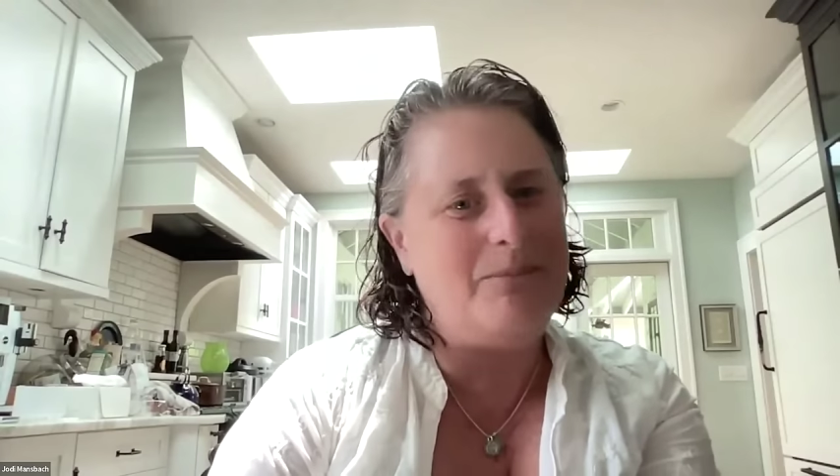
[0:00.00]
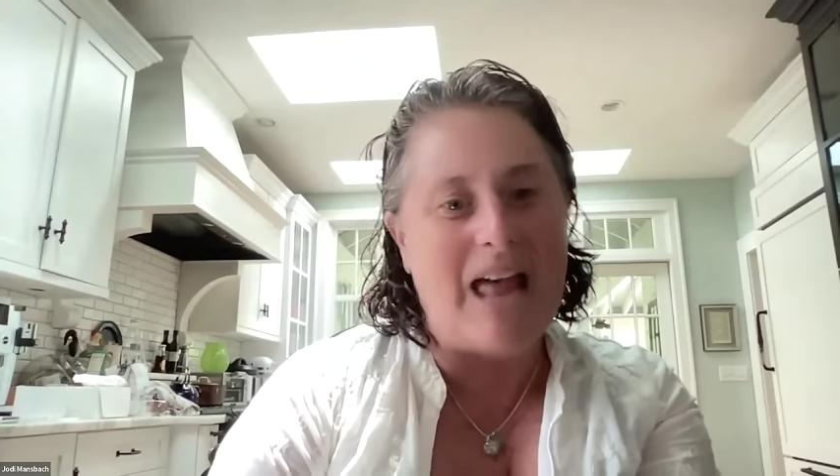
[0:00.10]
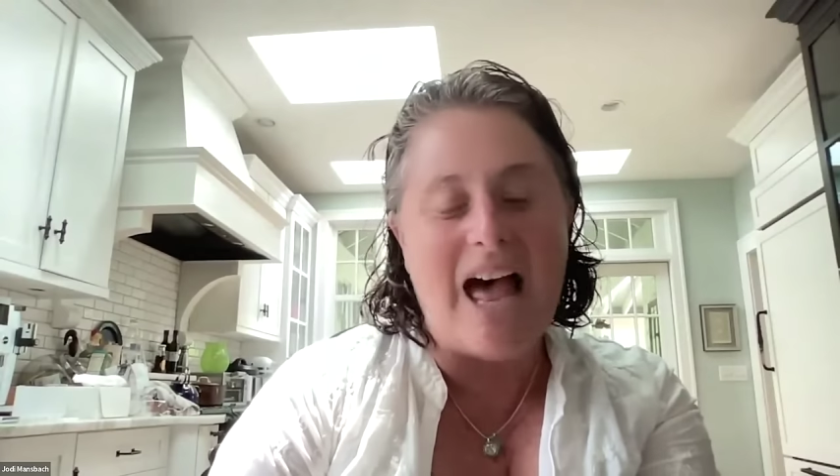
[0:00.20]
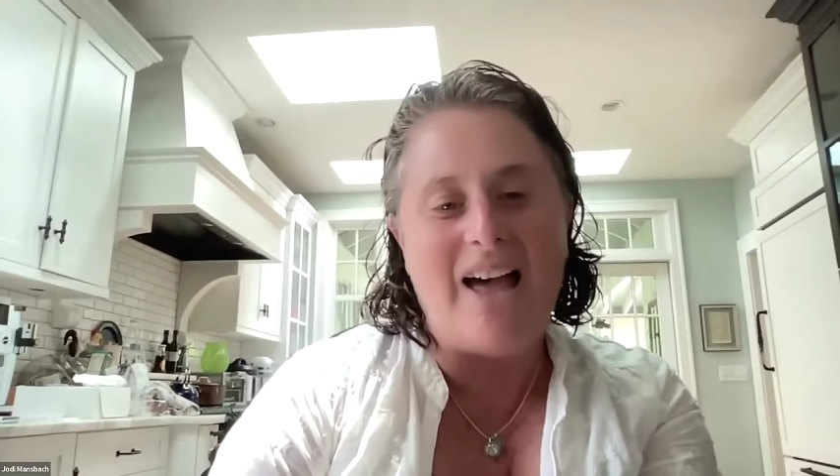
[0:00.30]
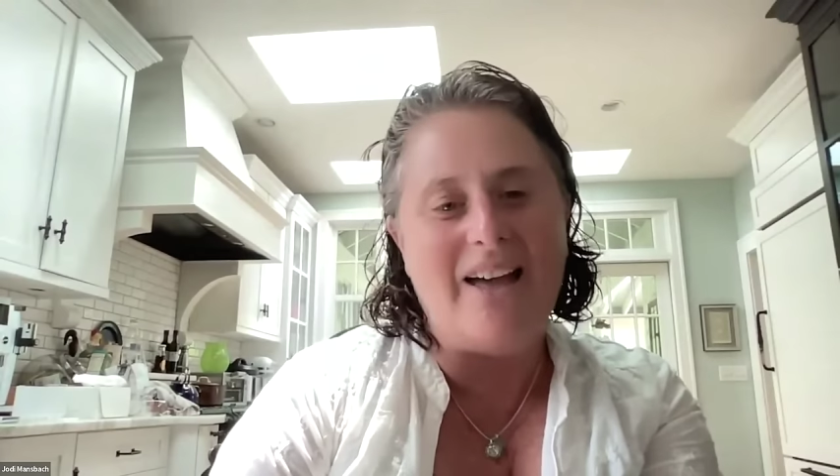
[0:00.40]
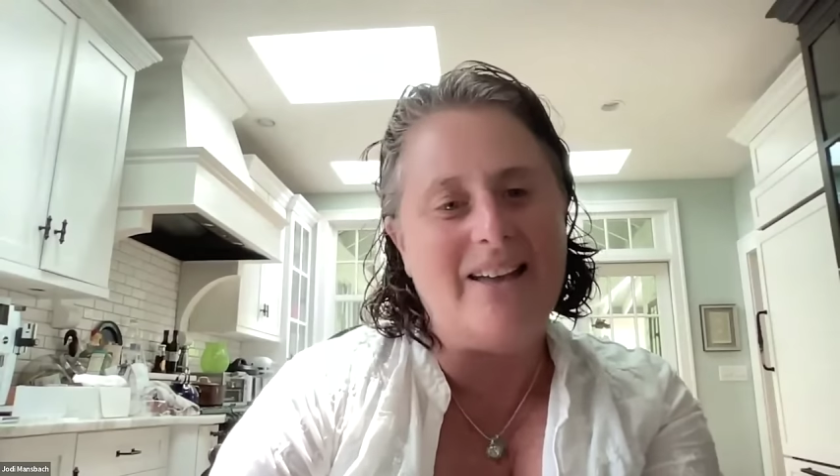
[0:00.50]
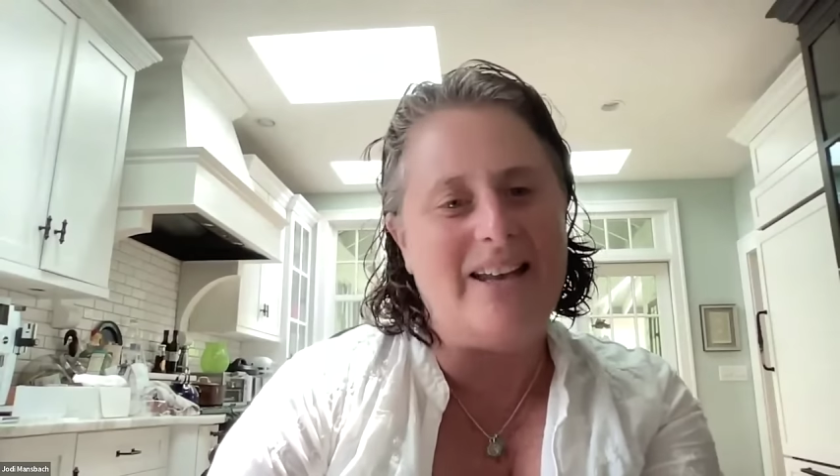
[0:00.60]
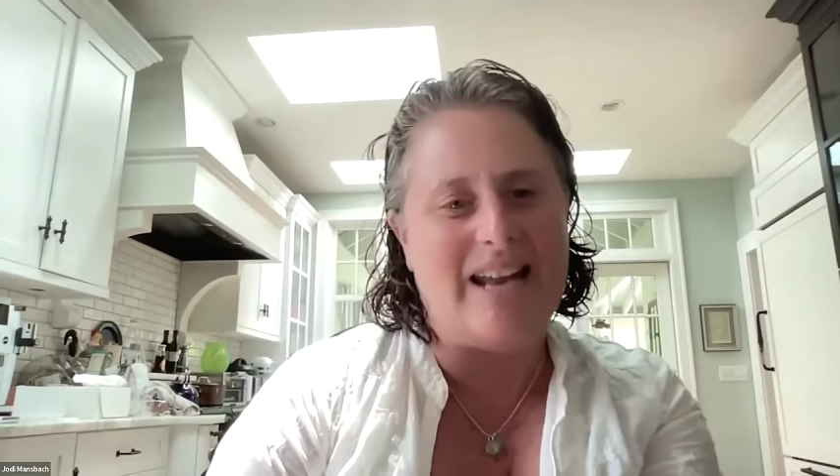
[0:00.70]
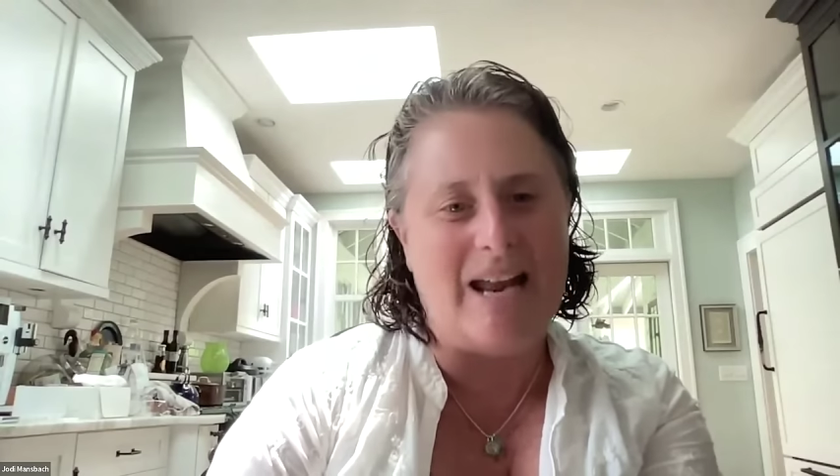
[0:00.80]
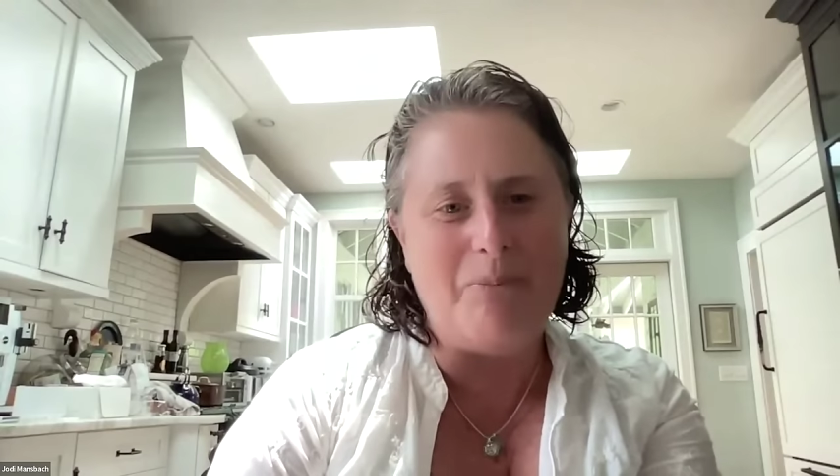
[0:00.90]
blah
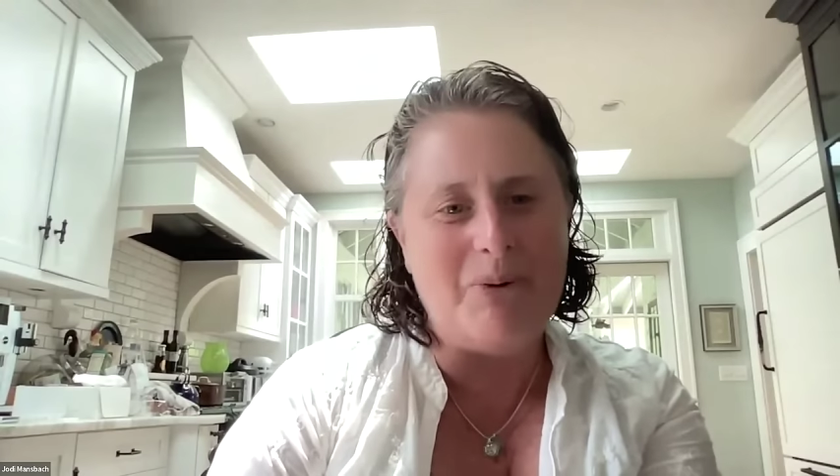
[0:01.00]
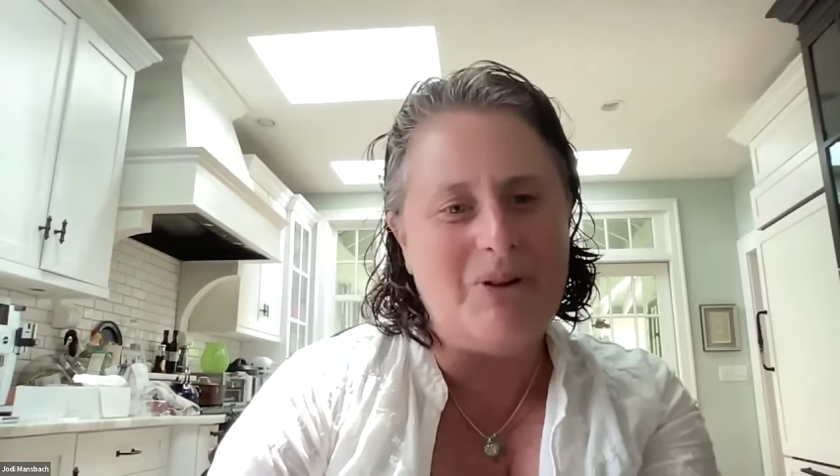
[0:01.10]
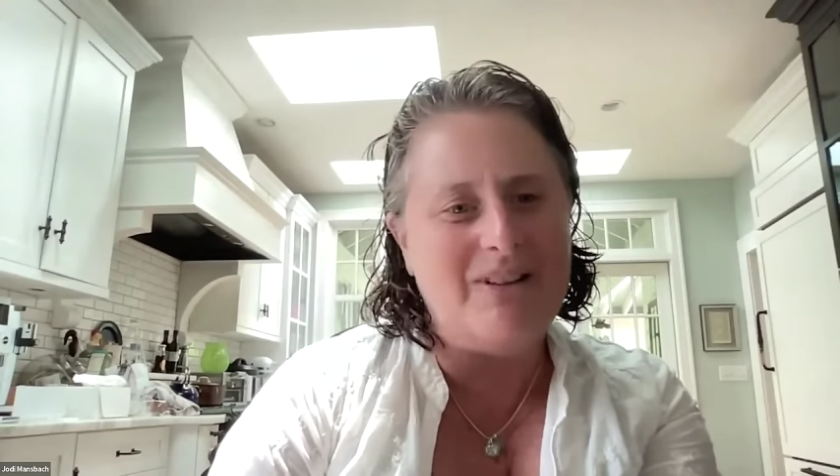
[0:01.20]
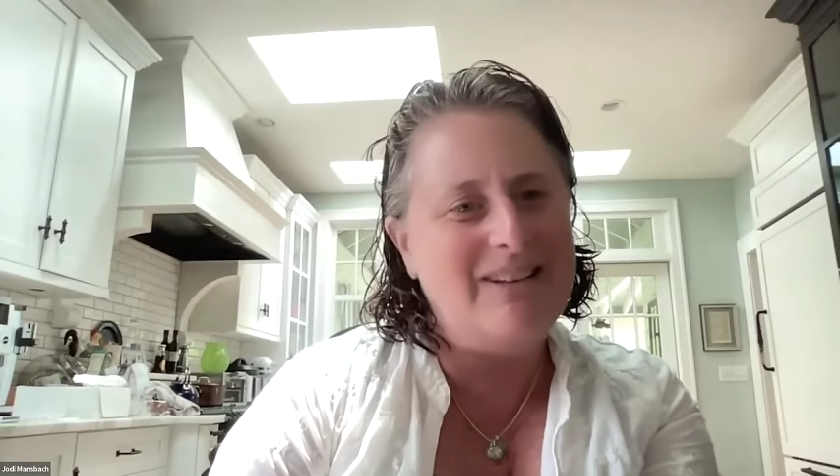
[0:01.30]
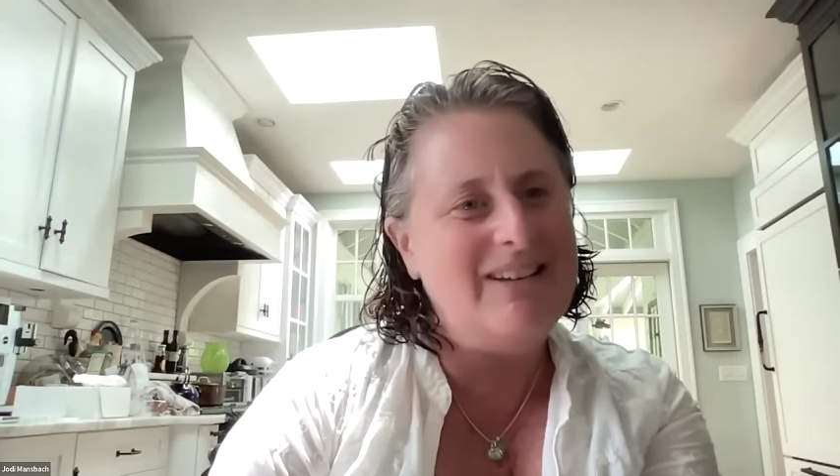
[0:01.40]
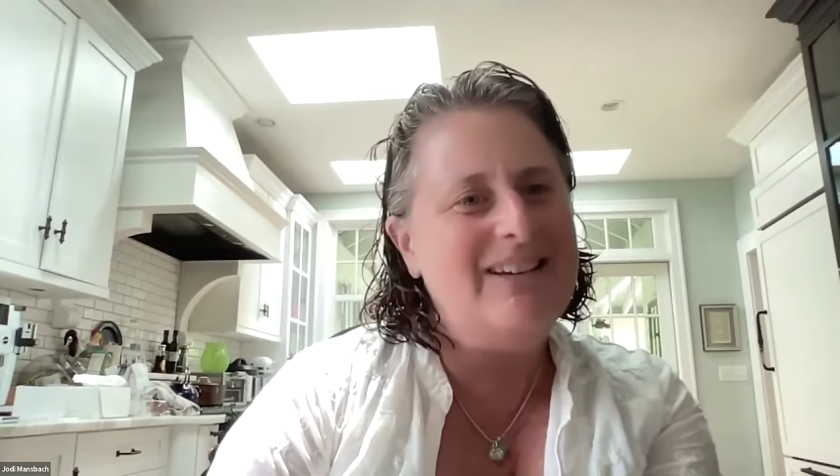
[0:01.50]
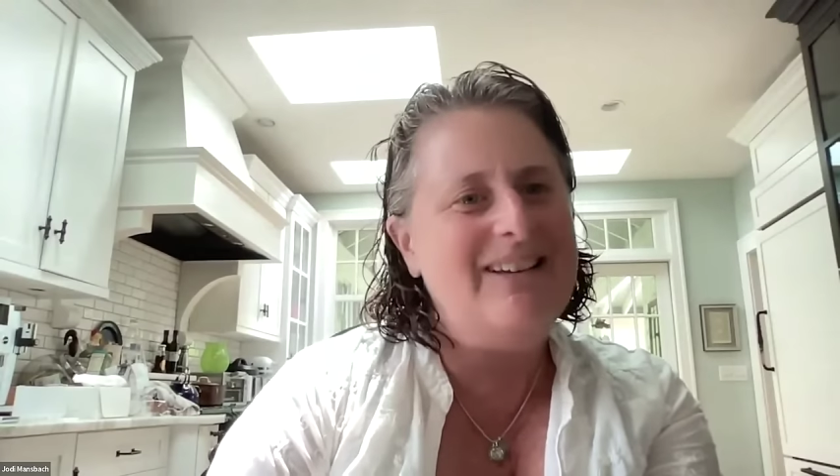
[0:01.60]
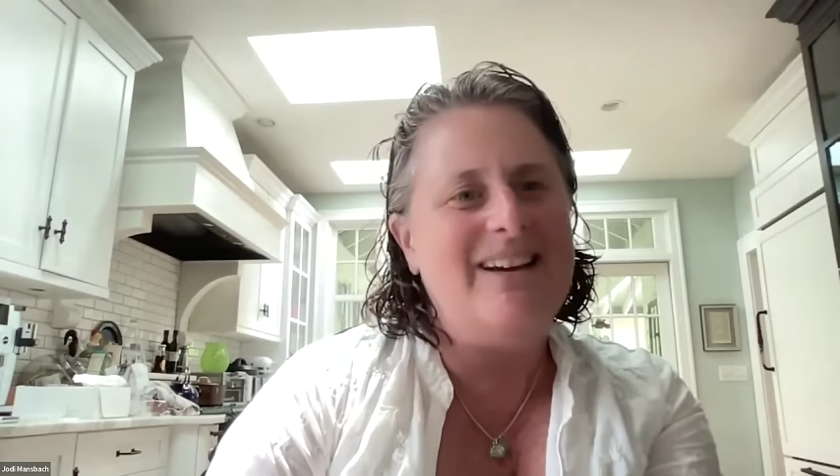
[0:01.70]
in April.